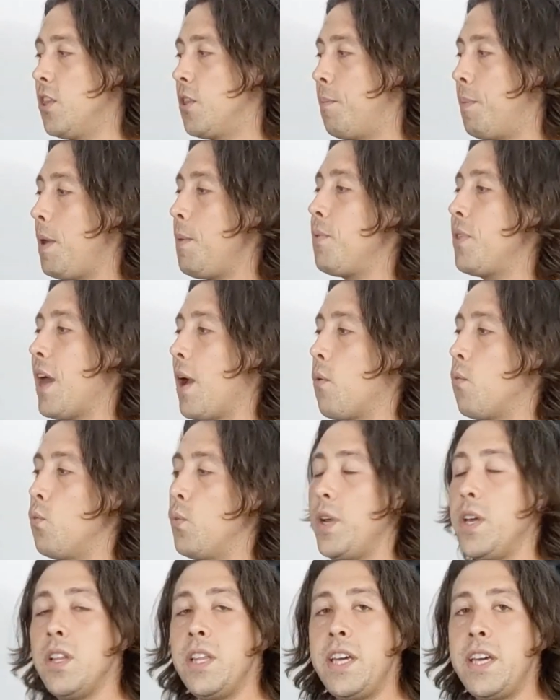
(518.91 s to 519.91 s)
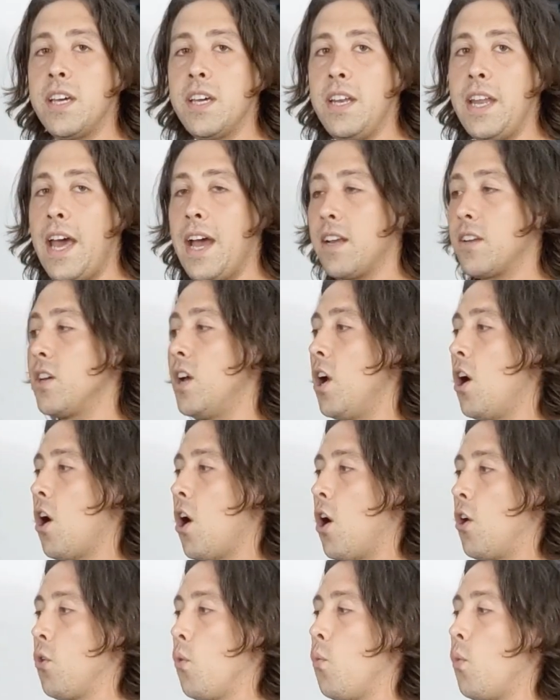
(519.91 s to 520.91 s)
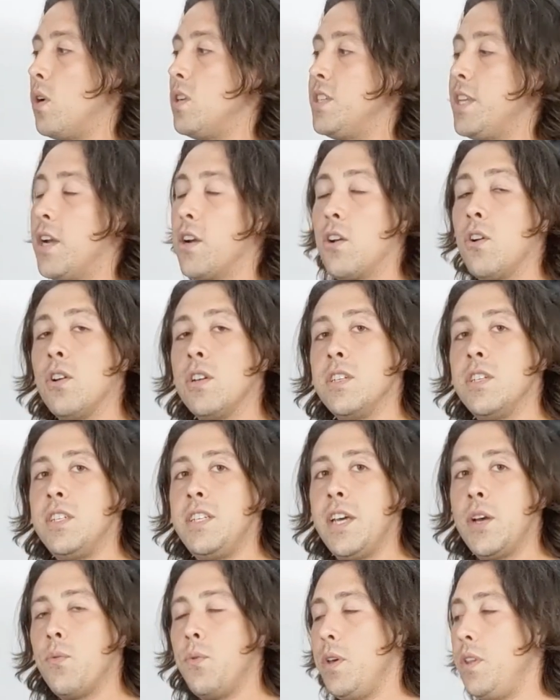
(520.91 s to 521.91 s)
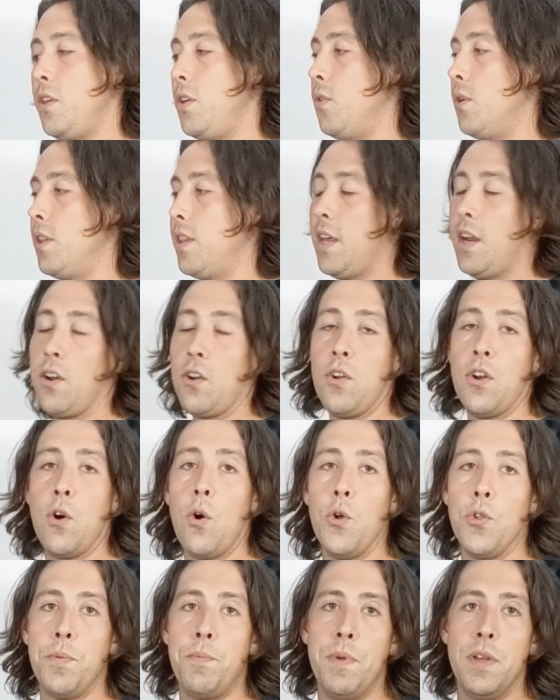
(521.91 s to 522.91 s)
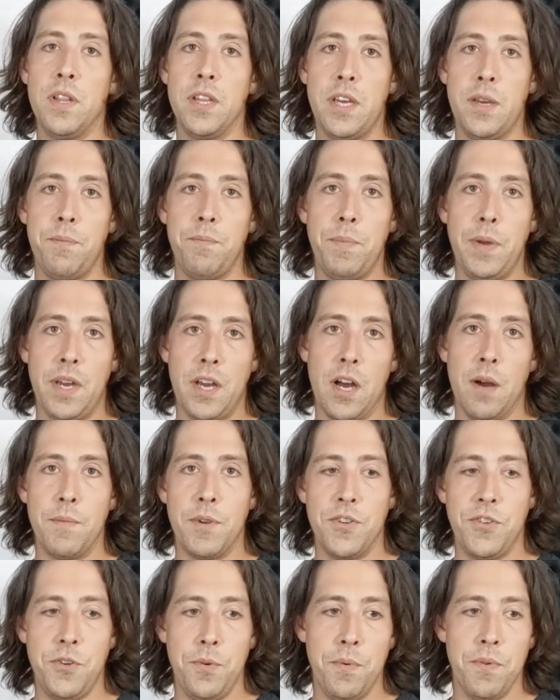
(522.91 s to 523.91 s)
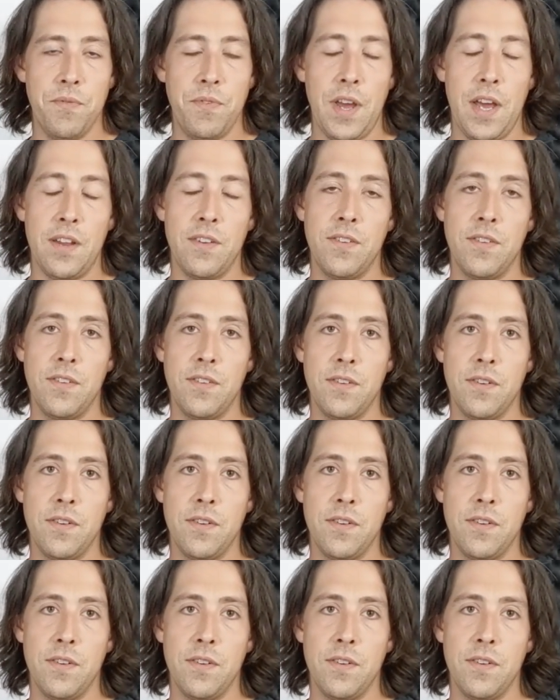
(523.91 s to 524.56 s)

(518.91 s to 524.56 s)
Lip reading: the people that really connect are the ones that are going to stick with you and that are going to ultimately become your super fans.